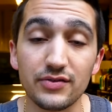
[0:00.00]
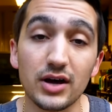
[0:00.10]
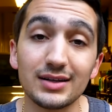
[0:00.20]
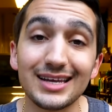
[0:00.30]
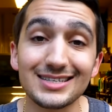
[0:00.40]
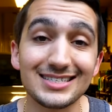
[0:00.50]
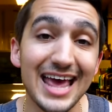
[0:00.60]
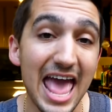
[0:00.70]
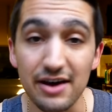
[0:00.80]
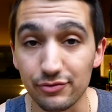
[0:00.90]
I've got links
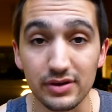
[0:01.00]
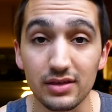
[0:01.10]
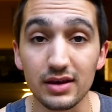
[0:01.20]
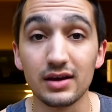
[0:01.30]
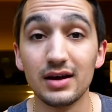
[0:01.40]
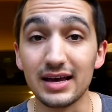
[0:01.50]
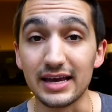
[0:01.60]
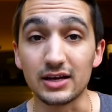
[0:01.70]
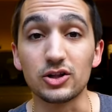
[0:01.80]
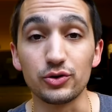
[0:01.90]
to everything,
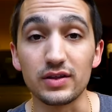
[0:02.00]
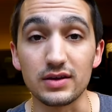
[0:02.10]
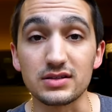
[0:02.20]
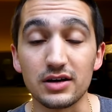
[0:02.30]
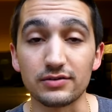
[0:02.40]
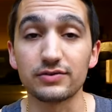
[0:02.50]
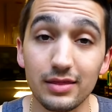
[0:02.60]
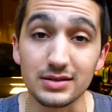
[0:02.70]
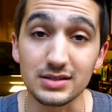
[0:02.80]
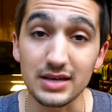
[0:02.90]
including this stuff.
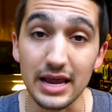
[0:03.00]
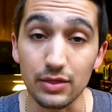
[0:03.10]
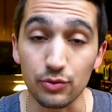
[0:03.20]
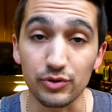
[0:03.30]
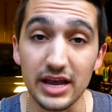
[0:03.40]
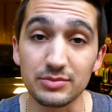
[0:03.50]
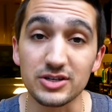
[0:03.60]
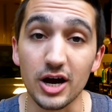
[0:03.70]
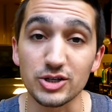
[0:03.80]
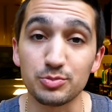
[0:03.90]
This is a 3M
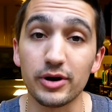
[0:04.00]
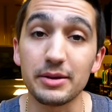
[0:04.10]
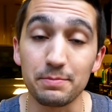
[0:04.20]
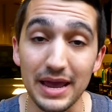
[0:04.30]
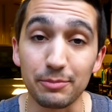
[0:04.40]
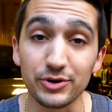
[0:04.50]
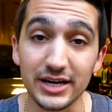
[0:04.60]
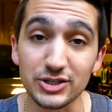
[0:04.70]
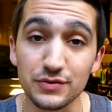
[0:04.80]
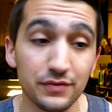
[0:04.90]
Scotch-Brite paint
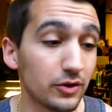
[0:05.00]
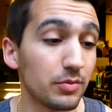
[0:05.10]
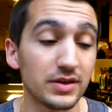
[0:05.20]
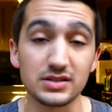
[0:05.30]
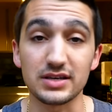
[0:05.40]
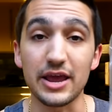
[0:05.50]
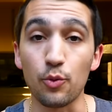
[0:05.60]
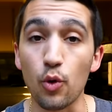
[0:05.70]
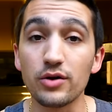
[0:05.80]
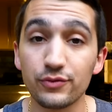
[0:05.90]
protection film. This is a
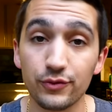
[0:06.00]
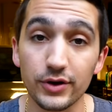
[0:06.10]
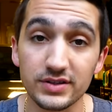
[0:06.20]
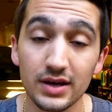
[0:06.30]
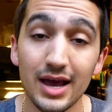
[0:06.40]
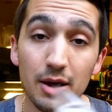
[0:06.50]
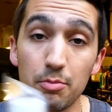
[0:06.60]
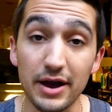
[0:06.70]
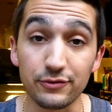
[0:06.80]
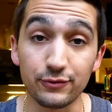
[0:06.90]
one foot
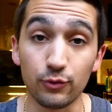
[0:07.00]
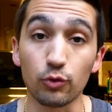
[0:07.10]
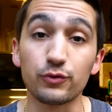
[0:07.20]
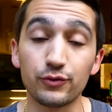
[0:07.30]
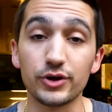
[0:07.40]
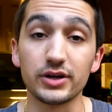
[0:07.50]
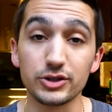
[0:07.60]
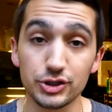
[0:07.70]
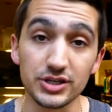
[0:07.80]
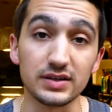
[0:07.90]
by four foot
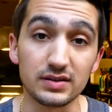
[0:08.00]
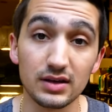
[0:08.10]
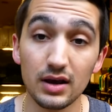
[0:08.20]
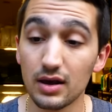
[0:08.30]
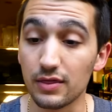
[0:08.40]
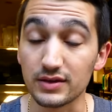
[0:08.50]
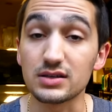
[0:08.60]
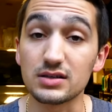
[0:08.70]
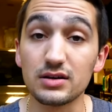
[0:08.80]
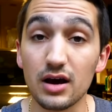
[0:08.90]
sheet.
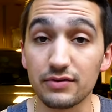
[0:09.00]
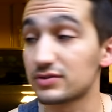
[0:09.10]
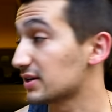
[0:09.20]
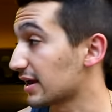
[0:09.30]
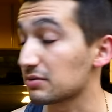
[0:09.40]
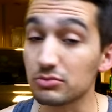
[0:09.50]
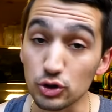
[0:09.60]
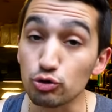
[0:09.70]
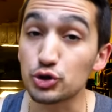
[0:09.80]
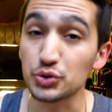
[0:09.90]
This is enough to get
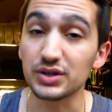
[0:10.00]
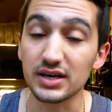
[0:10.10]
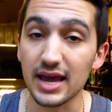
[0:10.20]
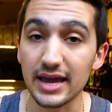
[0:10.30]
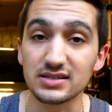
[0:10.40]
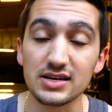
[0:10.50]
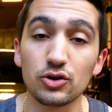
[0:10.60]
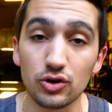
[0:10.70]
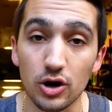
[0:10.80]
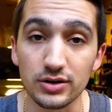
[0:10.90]
usually a
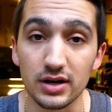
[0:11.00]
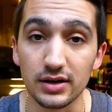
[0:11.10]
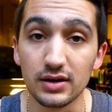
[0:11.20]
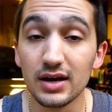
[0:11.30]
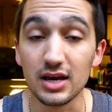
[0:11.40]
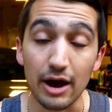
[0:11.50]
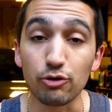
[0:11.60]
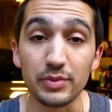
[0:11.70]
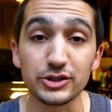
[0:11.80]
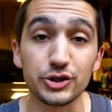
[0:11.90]
single car done. I
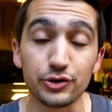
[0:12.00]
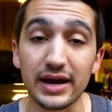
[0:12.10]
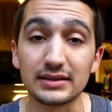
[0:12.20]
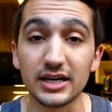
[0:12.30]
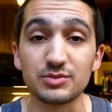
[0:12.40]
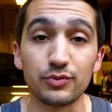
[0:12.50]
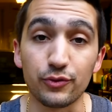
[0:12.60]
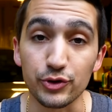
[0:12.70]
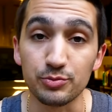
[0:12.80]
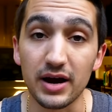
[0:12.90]
would measure your headlights
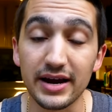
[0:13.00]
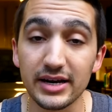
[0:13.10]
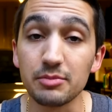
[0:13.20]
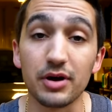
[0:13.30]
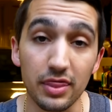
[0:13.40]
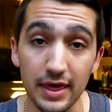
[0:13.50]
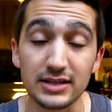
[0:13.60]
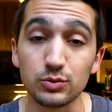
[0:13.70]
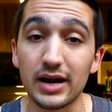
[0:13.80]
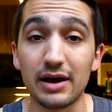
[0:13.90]
before you buy any, but
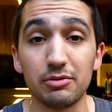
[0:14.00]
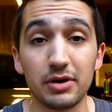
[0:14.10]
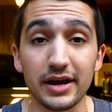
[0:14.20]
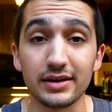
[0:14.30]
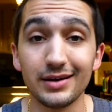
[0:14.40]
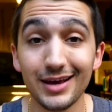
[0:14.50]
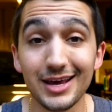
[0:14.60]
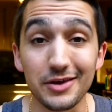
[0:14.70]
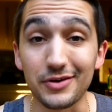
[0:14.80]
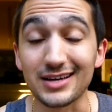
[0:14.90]
that's what I would buy.
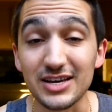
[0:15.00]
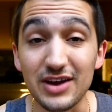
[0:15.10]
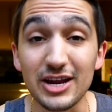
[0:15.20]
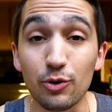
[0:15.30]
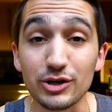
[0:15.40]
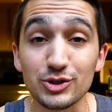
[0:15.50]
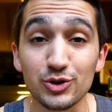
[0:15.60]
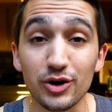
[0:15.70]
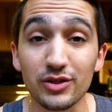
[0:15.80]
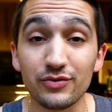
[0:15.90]
If you guys have any questions
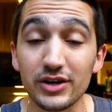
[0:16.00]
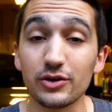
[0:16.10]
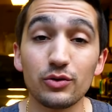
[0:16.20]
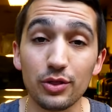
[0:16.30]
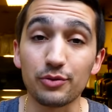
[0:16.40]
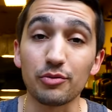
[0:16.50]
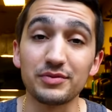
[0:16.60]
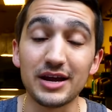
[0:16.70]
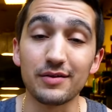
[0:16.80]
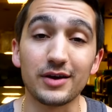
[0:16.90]
regarding the video, throw
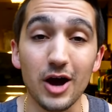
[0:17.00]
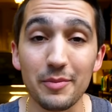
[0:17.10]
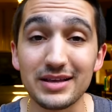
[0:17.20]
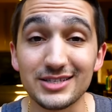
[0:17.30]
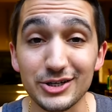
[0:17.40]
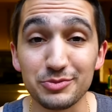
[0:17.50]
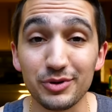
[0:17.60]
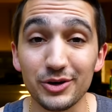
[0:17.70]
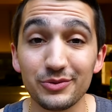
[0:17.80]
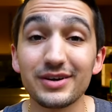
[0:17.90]
them down in the comment section
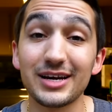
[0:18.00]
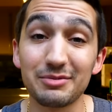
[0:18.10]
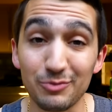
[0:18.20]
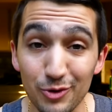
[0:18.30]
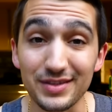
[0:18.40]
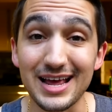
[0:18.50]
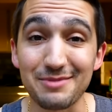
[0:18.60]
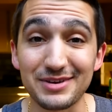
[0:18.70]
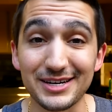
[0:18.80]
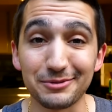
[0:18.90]
below, and I'd be more than
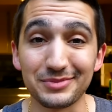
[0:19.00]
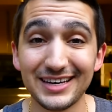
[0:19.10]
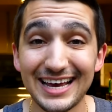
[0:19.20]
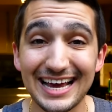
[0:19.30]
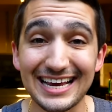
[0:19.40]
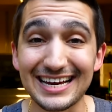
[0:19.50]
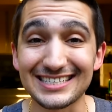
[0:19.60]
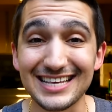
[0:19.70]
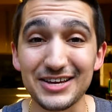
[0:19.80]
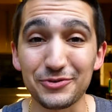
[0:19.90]
happy to help. Again,
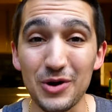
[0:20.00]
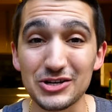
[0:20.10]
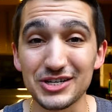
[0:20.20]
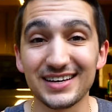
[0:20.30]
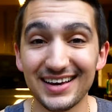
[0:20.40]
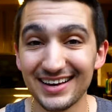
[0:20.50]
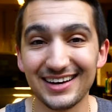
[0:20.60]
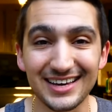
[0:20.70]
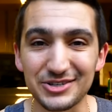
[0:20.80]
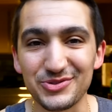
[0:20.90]
guys, thanks for watching.
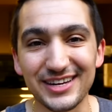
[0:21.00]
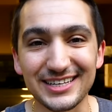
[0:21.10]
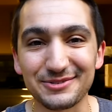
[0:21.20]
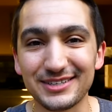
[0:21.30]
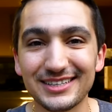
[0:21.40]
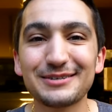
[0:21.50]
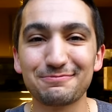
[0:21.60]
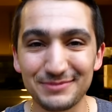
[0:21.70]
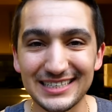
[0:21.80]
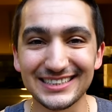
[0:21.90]
I'll catch you in the next one.
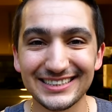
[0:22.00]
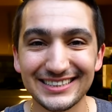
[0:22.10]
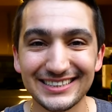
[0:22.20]
Peace.